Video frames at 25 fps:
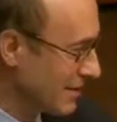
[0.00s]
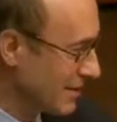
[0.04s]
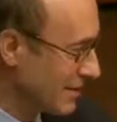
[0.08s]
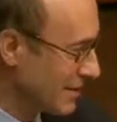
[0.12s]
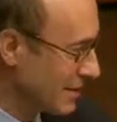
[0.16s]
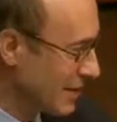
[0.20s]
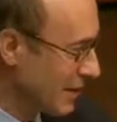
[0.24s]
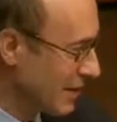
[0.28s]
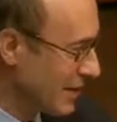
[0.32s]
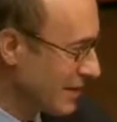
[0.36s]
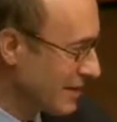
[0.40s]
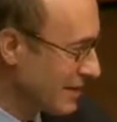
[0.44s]

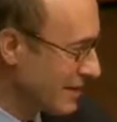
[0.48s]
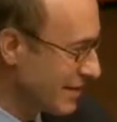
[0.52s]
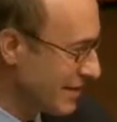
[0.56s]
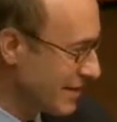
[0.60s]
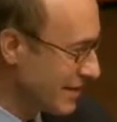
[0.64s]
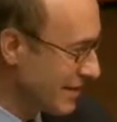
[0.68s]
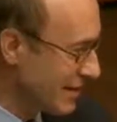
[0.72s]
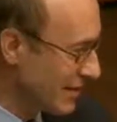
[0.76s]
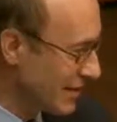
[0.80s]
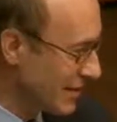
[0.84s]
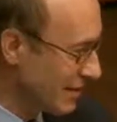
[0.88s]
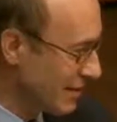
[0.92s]
integration,
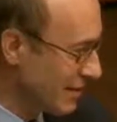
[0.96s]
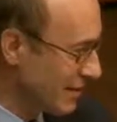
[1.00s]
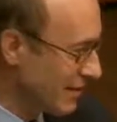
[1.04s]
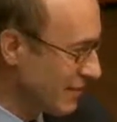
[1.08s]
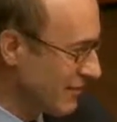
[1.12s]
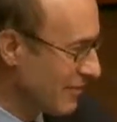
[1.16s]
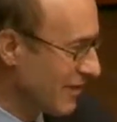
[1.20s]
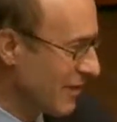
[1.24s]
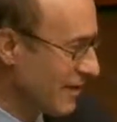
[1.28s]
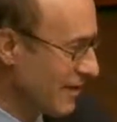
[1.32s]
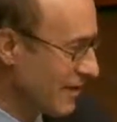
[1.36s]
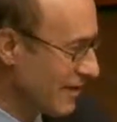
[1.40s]
and you're
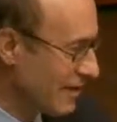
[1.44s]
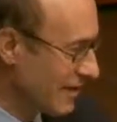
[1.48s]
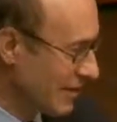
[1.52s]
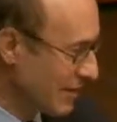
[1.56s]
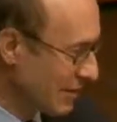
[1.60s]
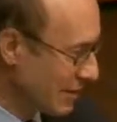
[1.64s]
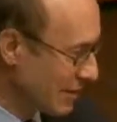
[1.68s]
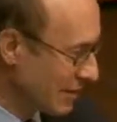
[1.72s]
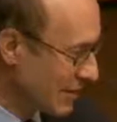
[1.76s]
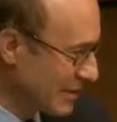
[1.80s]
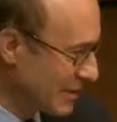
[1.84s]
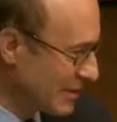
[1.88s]
inviting
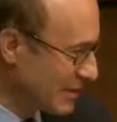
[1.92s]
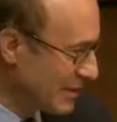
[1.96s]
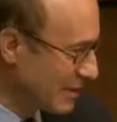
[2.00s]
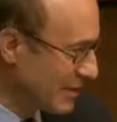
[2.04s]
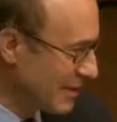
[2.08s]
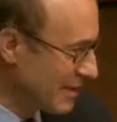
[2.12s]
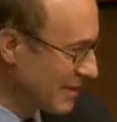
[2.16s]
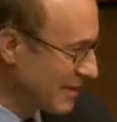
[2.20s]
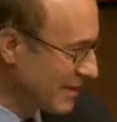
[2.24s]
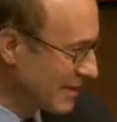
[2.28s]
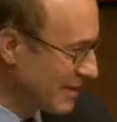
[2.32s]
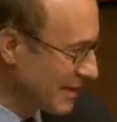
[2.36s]
the
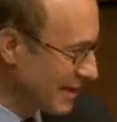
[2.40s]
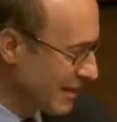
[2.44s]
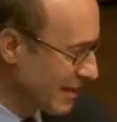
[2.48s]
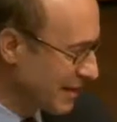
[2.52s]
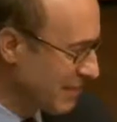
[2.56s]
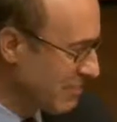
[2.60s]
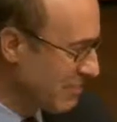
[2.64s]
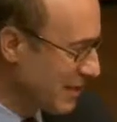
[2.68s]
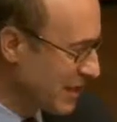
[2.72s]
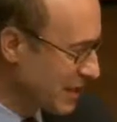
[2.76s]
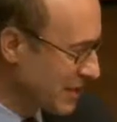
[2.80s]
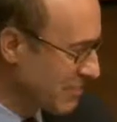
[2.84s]
retort that a
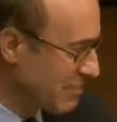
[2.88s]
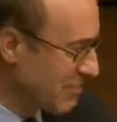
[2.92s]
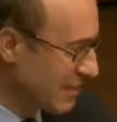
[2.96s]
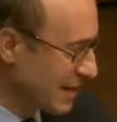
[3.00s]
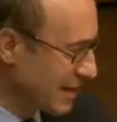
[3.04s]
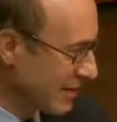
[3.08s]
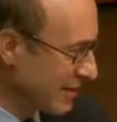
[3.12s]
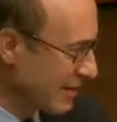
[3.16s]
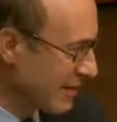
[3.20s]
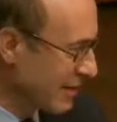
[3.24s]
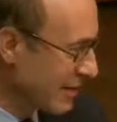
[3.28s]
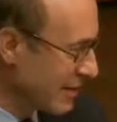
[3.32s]
much
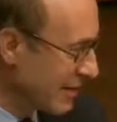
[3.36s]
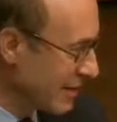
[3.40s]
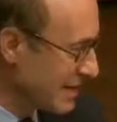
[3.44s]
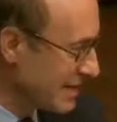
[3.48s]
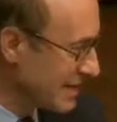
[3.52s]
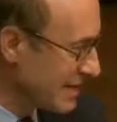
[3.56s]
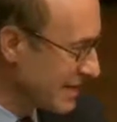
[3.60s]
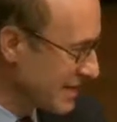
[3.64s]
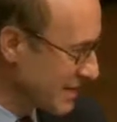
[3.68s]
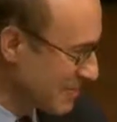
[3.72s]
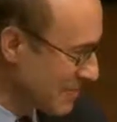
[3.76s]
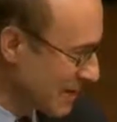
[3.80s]
bigger
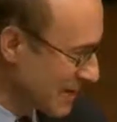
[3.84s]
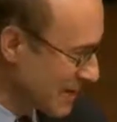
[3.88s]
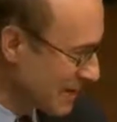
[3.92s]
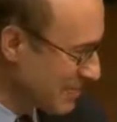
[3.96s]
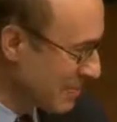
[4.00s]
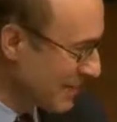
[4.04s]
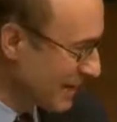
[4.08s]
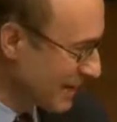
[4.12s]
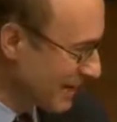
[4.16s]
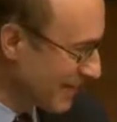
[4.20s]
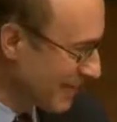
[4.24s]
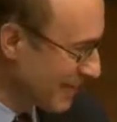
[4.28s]
crisis must
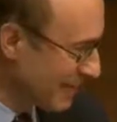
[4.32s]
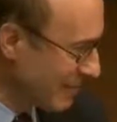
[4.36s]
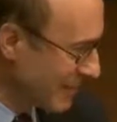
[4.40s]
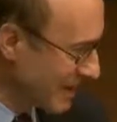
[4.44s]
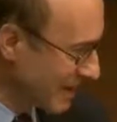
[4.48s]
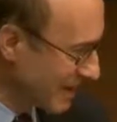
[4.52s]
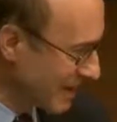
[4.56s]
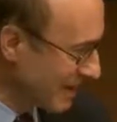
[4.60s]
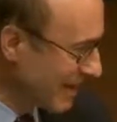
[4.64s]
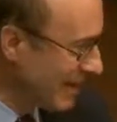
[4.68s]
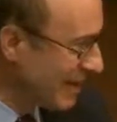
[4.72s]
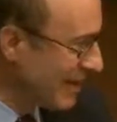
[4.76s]
be
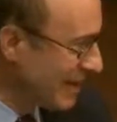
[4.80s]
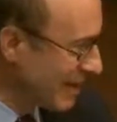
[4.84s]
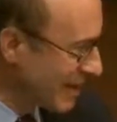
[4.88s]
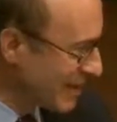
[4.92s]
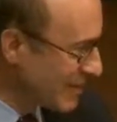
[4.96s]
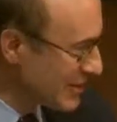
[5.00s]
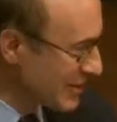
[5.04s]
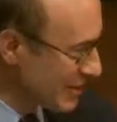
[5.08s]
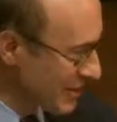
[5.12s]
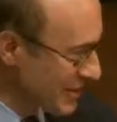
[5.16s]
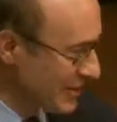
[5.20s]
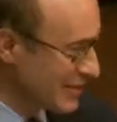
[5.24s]
coming
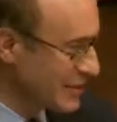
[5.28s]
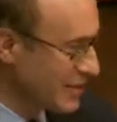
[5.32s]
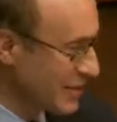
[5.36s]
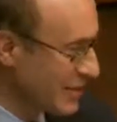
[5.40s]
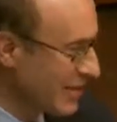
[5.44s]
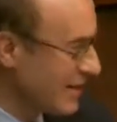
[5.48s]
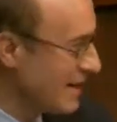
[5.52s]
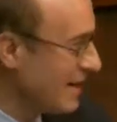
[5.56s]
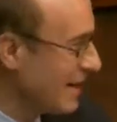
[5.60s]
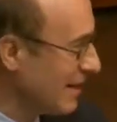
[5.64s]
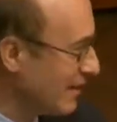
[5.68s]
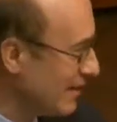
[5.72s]
so that you
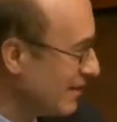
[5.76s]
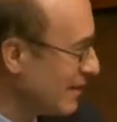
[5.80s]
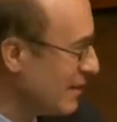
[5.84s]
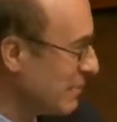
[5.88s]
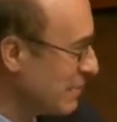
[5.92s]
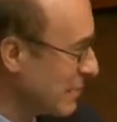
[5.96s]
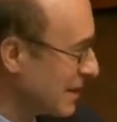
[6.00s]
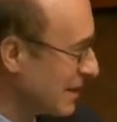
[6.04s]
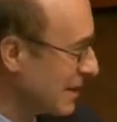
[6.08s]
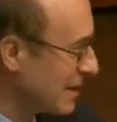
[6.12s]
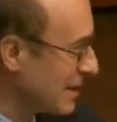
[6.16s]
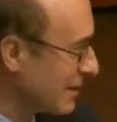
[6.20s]
can have the
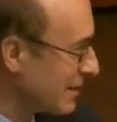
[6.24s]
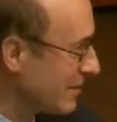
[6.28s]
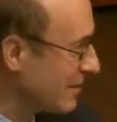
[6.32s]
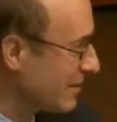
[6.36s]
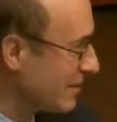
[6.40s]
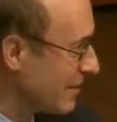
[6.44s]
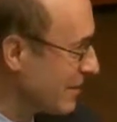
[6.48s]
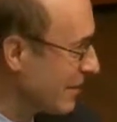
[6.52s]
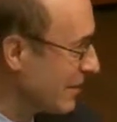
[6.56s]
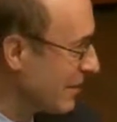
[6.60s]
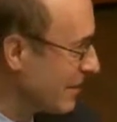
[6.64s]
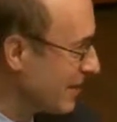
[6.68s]

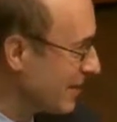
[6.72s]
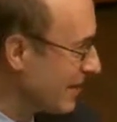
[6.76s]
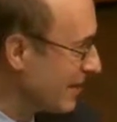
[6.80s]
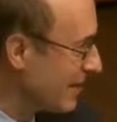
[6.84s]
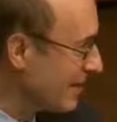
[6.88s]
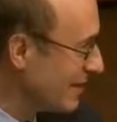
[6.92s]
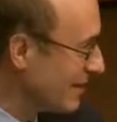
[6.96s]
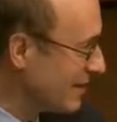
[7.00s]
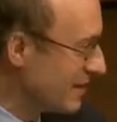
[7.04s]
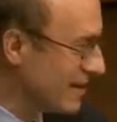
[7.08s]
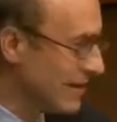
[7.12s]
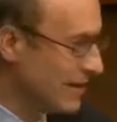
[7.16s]
political
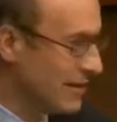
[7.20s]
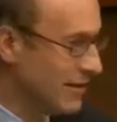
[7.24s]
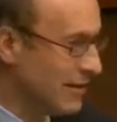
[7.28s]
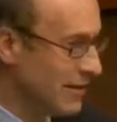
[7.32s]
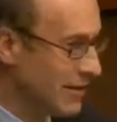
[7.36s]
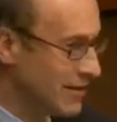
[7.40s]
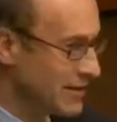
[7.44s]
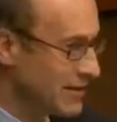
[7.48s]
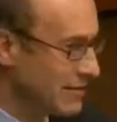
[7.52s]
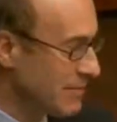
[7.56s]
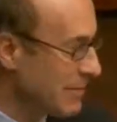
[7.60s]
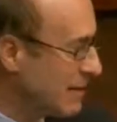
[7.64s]
union that
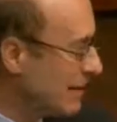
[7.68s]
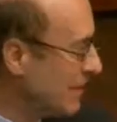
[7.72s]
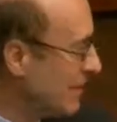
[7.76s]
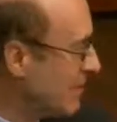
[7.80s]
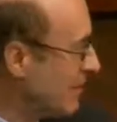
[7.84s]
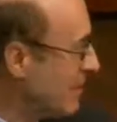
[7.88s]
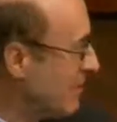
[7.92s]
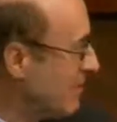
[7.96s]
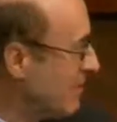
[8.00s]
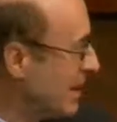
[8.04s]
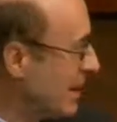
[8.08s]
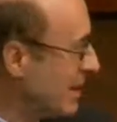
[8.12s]
ultimately
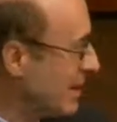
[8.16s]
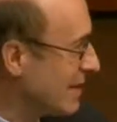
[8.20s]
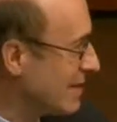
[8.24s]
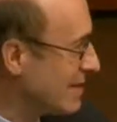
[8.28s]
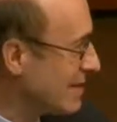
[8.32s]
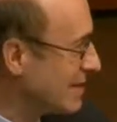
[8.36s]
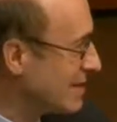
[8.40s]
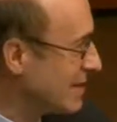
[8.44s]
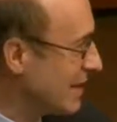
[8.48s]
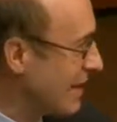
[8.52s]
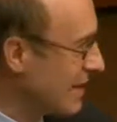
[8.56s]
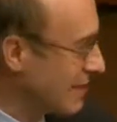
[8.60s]
would make it
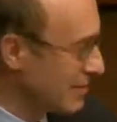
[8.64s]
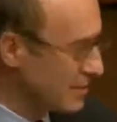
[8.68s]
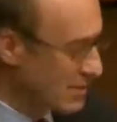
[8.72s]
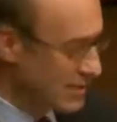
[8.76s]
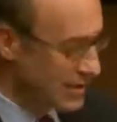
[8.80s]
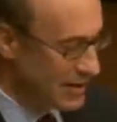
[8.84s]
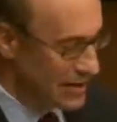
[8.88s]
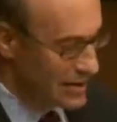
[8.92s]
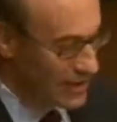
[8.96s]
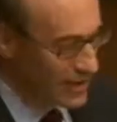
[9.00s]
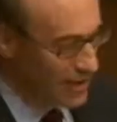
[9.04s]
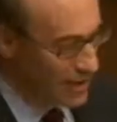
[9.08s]

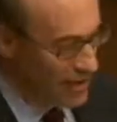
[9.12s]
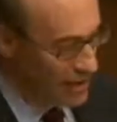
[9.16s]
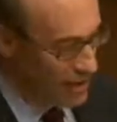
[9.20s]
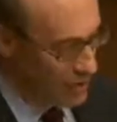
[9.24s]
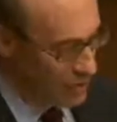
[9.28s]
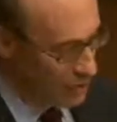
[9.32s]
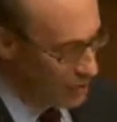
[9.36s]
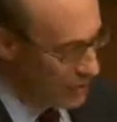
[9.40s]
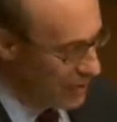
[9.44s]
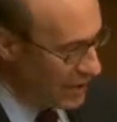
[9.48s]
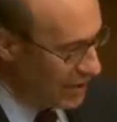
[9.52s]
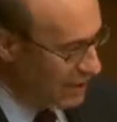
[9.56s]
stable
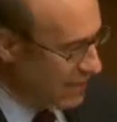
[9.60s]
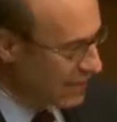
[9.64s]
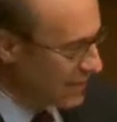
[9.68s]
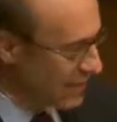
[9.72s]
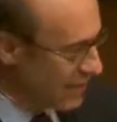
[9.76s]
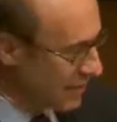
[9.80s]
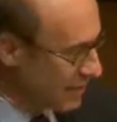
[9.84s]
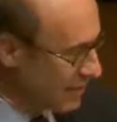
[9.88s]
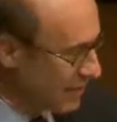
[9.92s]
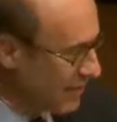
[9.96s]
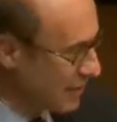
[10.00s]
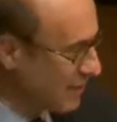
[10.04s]
with
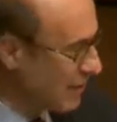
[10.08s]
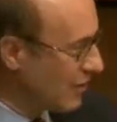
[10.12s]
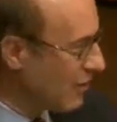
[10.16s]
either the